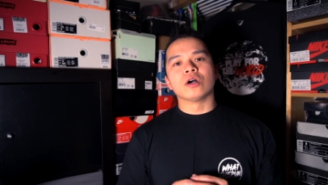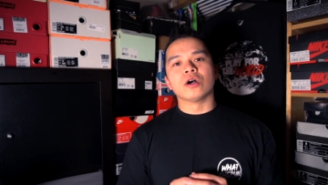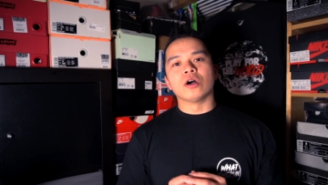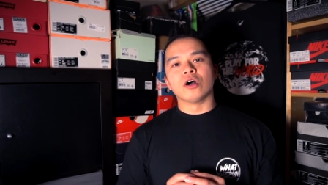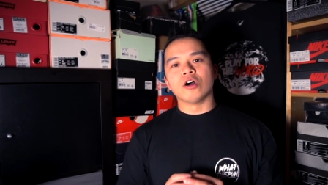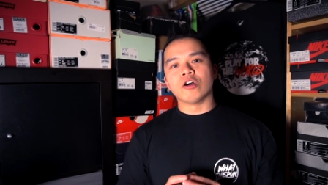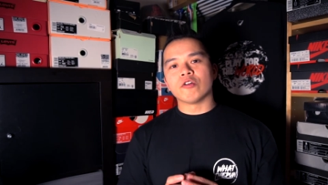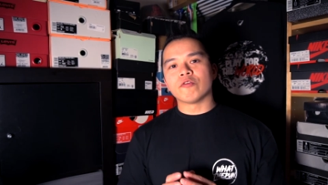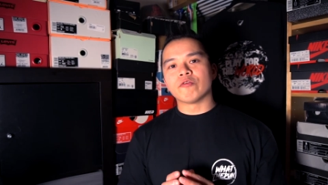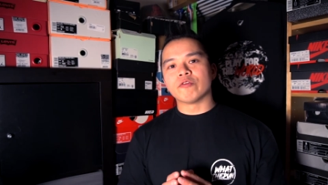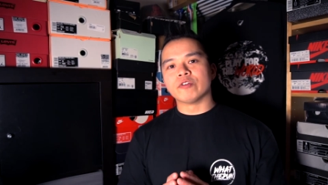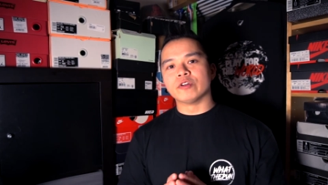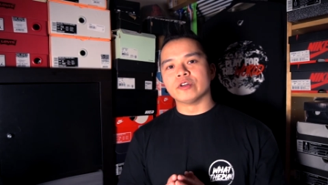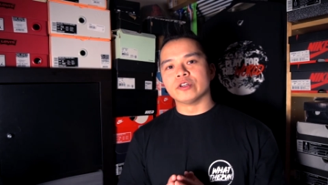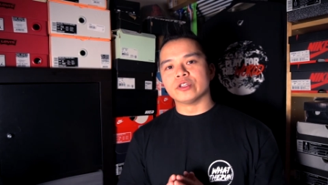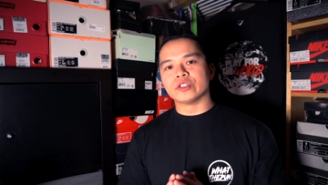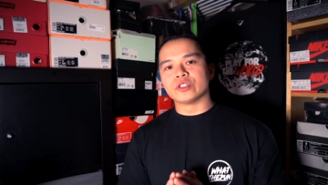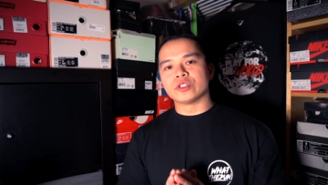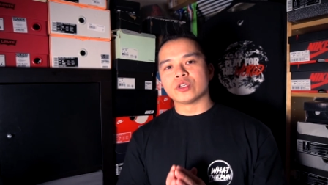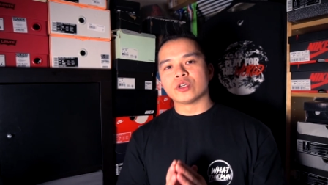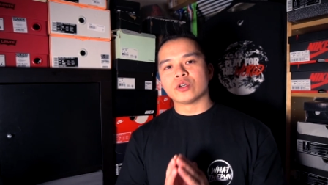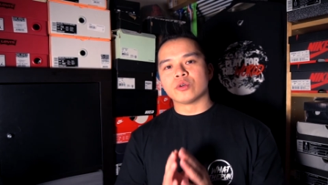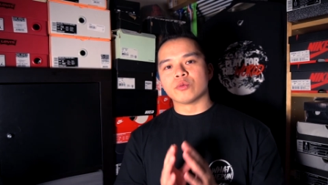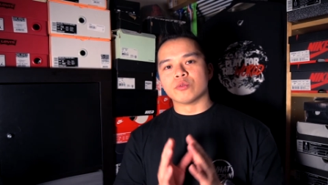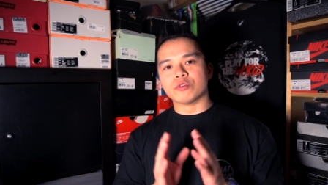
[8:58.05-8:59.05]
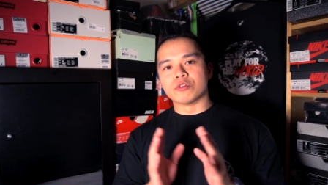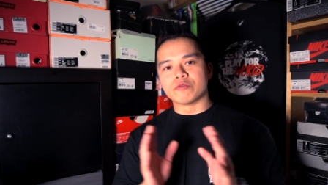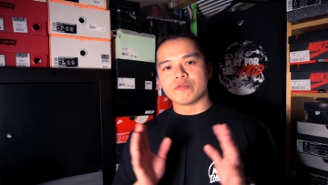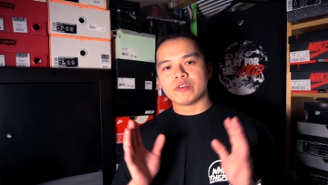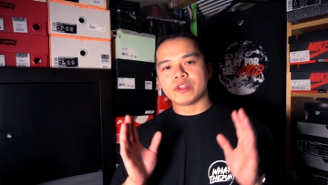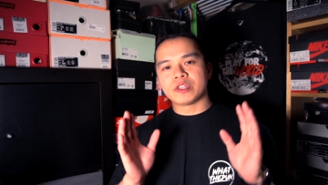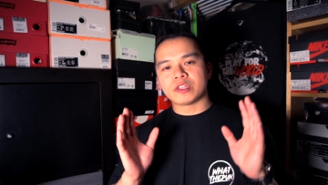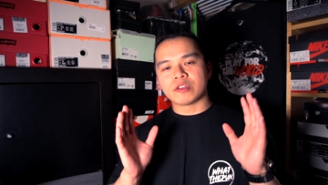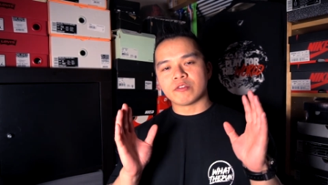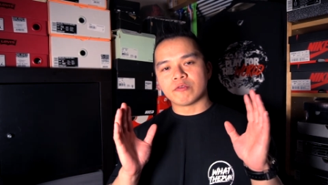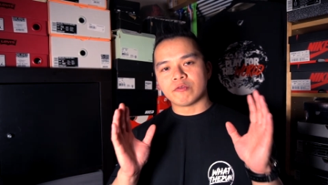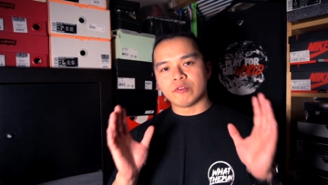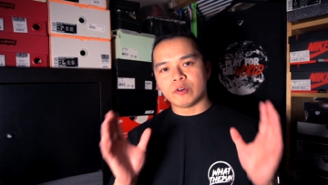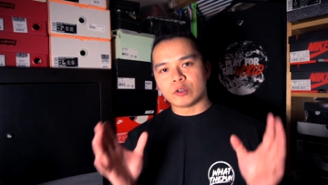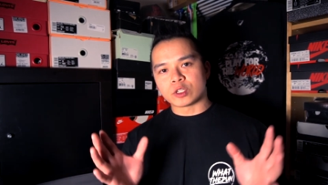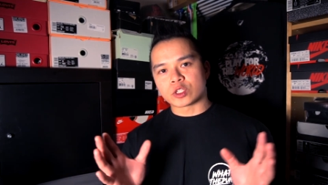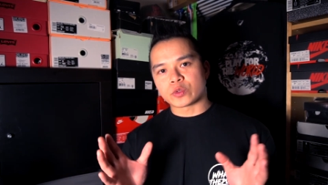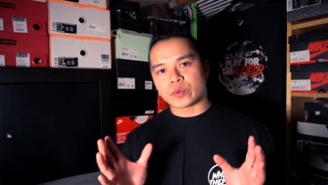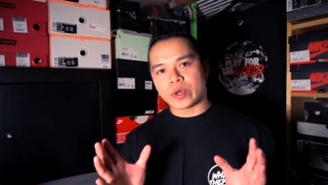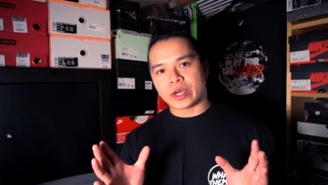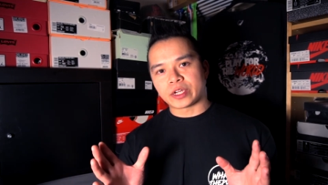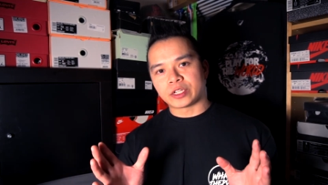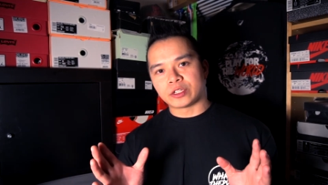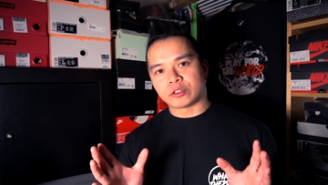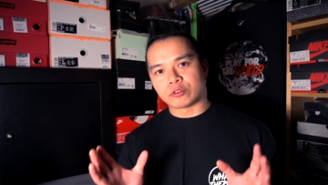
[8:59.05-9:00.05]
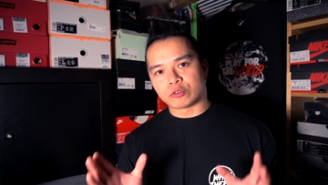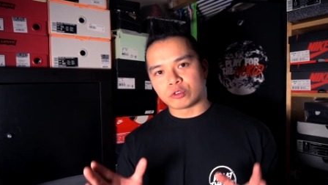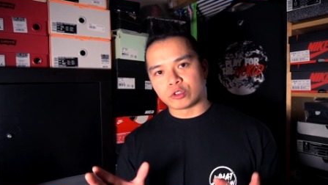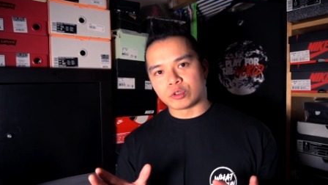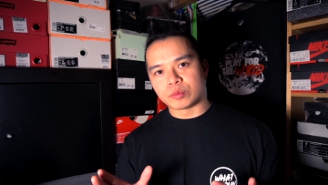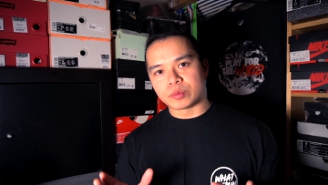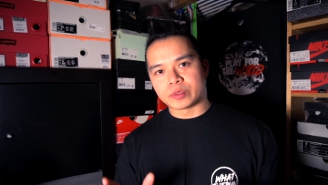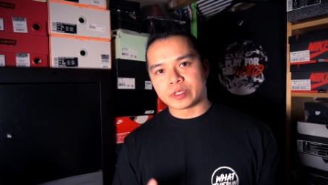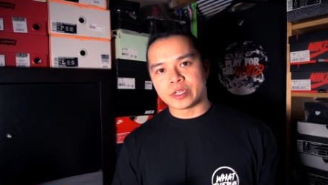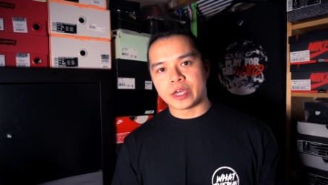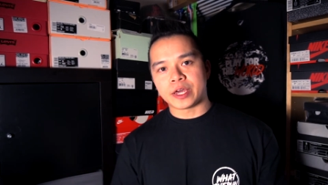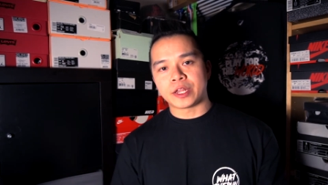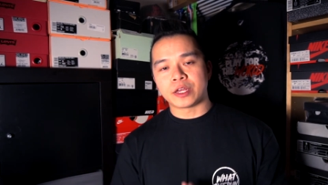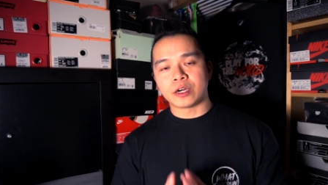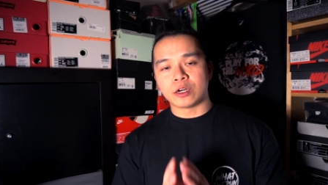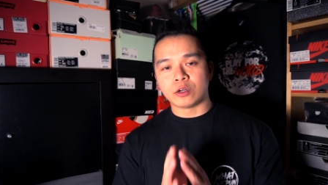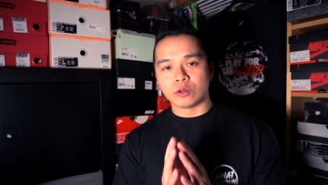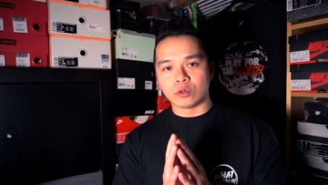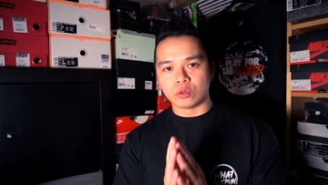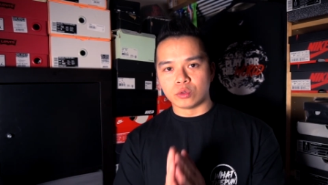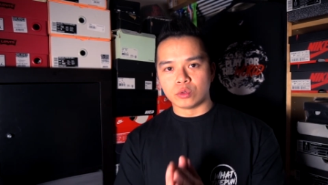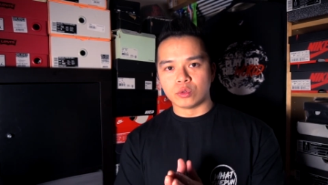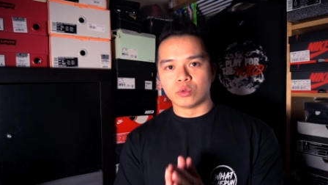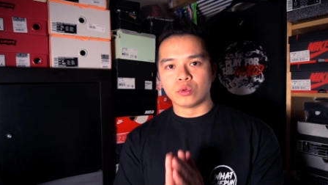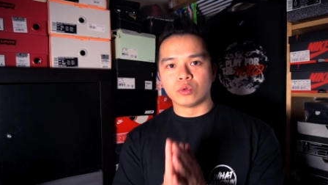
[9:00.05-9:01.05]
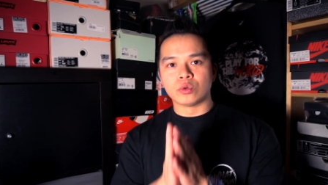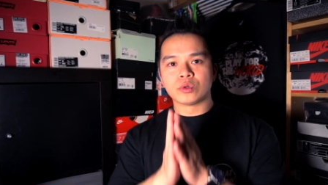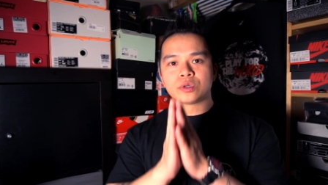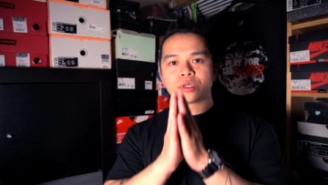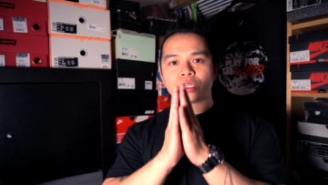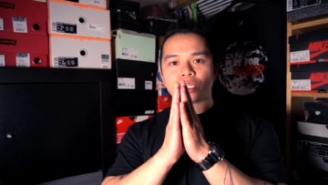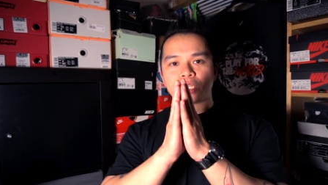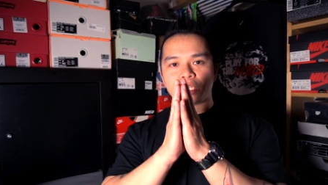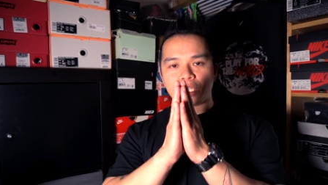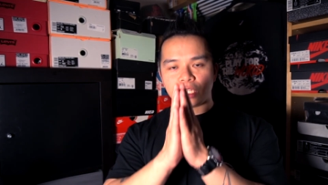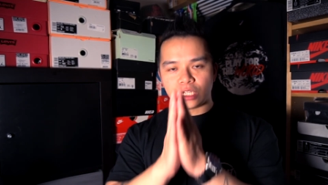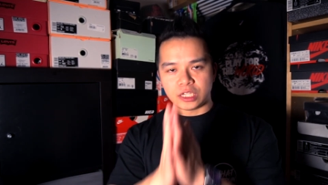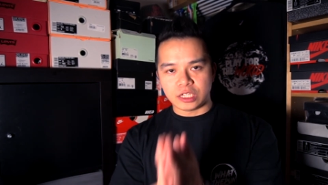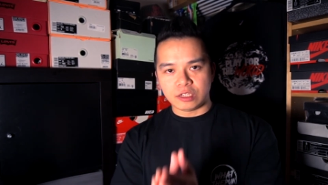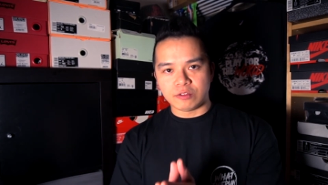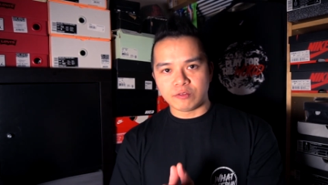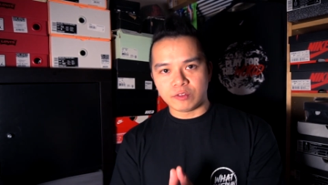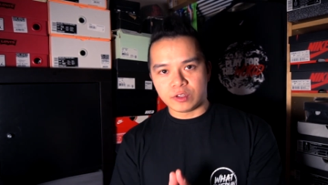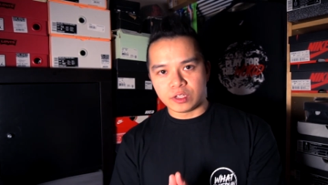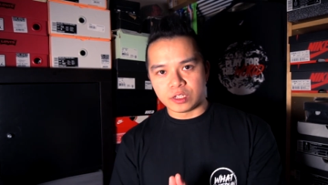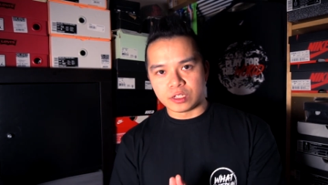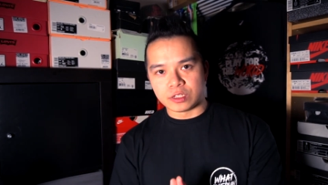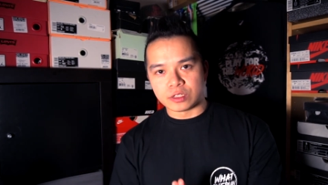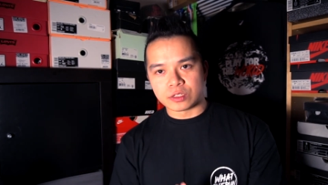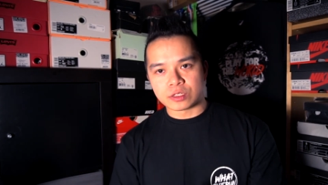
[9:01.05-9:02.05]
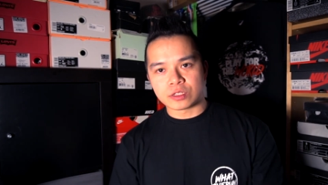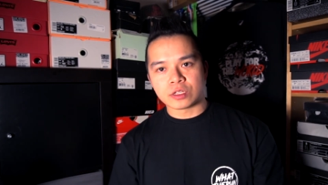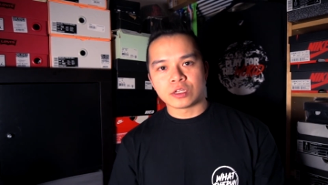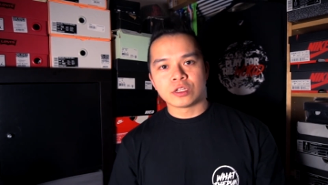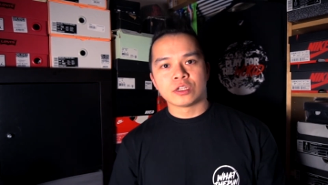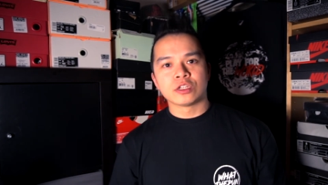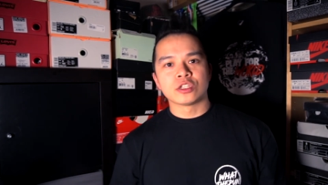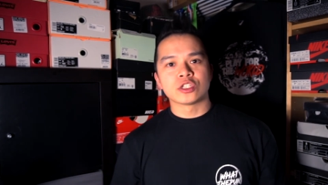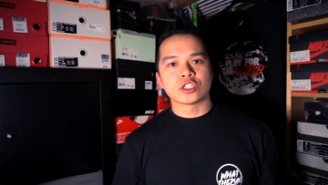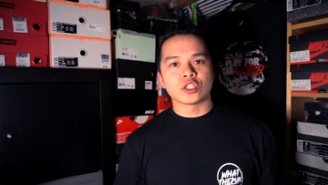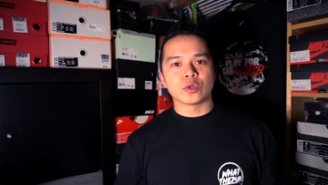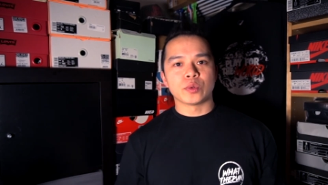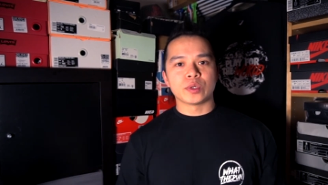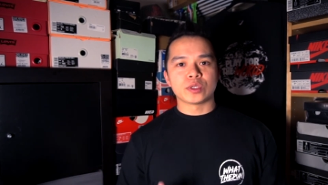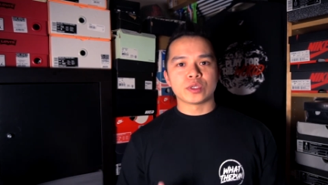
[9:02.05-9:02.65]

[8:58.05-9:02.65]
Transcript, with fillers: offered within the Volkswagen Group that are all EVs. So we're